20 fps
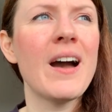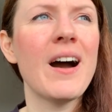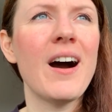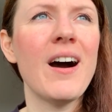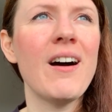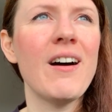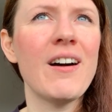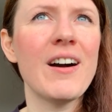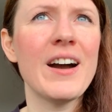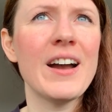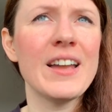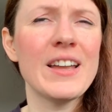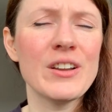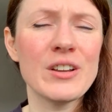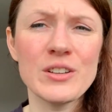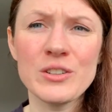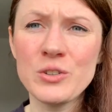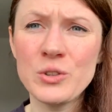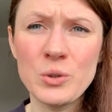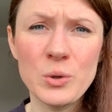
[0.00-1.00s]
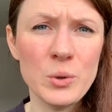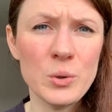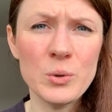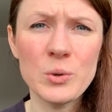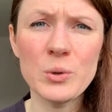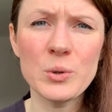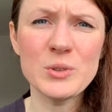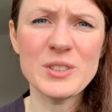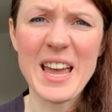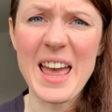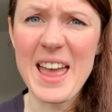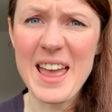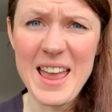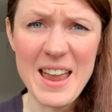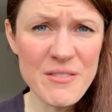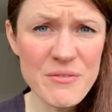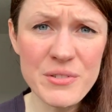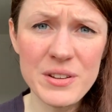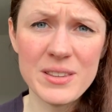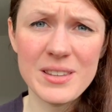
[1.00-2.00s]
I Googled
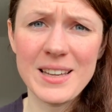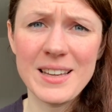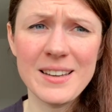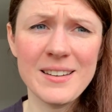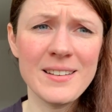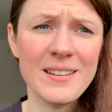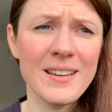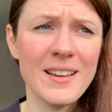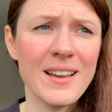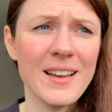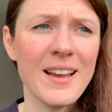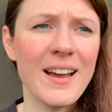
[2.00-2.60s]
everything.